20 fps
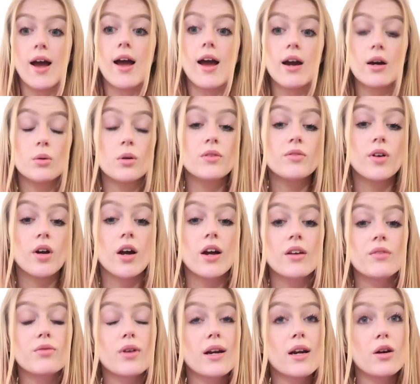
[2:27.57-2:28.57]
However,
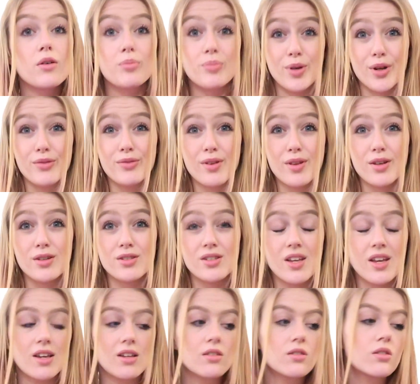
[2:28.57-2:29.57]
I've run out of both of those
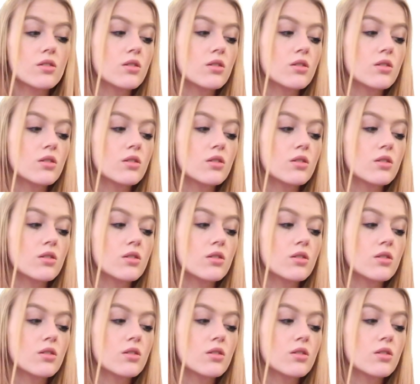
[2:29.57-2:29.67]
things,